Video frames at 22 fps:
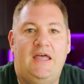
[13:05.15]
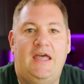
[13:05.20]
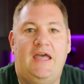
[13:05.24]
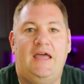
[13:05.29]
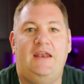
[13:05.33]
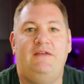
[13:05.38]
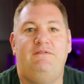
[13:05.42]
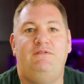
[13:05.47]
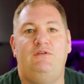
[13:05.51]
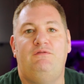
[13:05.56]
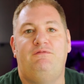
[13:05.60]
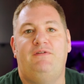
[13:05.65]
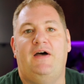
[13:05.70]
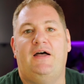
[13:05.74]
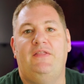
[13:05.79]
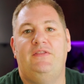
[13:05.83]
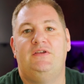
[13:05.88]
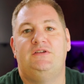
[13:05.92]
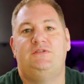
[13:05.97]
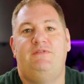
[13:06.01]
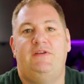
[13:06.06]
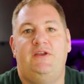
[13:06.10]
And if you
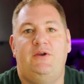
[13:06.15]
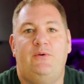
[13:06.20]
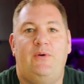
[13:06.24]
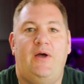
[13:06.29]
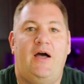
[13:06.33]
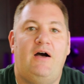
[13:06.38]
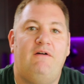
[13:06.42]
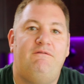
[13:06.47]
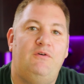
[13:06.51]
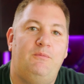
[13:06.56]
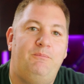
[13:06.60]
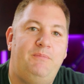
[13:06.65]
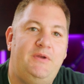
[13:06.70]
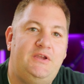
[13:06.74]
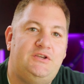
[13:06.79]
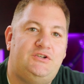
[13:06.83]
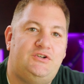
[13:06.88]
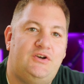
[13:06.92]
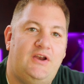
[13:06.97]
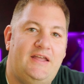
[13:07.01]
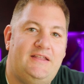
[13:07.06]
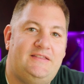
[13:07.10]
found this video helpful, be
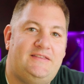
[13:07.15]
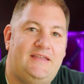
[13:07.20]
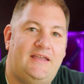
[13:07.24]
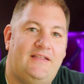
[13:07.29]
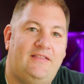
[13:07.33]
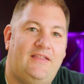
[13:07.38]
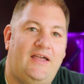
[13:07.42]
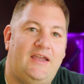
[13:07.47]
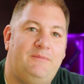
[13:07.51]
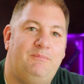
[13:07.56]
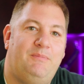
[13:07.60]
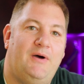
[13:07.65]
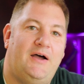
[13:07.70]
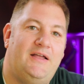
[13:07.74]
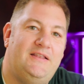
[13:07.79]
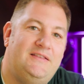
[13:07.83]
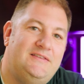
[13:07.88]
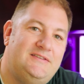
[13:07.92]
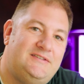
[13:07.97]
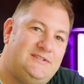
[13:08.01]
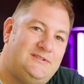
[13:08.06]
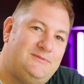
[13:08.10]
sure to hit that like
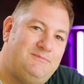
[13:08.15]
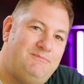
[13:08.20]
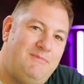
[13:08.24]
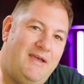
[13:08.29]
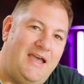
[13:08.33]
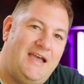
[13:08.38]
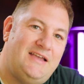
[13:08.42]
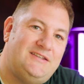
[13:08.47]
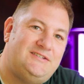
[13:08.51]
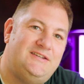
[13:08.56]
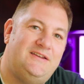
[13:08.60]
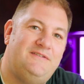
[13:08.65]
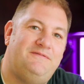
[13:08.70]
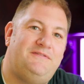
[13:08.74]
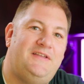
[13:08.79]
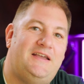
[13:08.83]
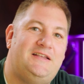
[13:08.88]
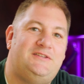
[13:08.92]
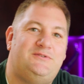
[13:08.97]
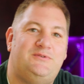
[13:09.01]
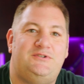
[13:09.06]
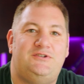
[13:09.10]
button, smash it if
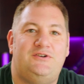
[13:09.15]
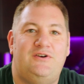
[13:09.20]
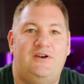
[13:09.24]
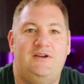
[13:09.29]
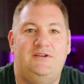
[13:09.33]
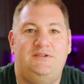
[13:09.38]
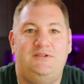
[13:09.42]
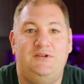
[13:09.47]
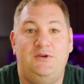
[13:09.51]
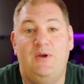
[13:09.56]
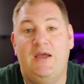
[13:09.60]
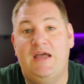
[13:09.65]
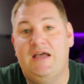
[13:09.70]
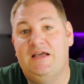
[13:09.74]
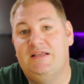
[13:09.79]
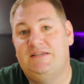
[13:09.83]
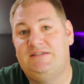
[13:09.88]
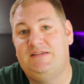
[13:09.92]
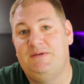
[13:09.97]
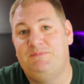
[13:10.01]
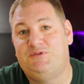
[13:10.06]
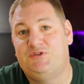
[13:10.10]
that's what you're into,
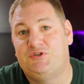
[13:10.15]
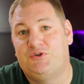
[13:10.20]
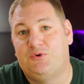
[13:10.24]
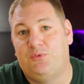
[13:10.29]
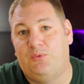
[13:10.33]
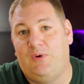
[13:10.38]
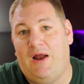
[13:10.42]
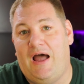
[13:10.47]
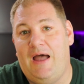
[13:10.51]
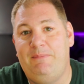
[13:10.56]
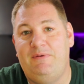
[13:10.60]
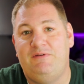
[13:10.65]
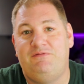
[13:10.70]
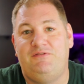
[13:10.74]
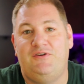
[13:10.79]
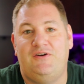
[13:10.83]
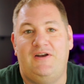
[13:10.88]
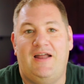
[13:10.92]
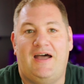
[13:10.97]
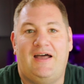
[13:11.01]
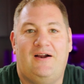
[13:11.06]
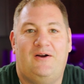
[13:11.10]
subscribe if
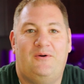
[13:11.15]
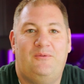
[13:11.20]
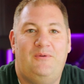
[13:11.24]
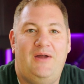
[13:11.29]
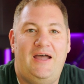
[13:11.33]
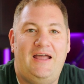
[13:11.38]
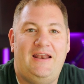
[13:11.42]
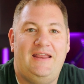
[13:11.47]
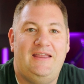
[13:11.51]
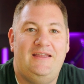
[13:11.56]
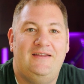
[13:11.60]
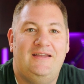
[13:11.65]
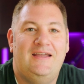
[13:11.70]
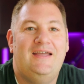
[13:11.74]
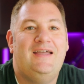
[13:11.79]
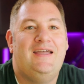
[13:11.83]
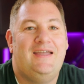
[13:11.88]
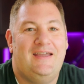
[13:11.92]
you're not already,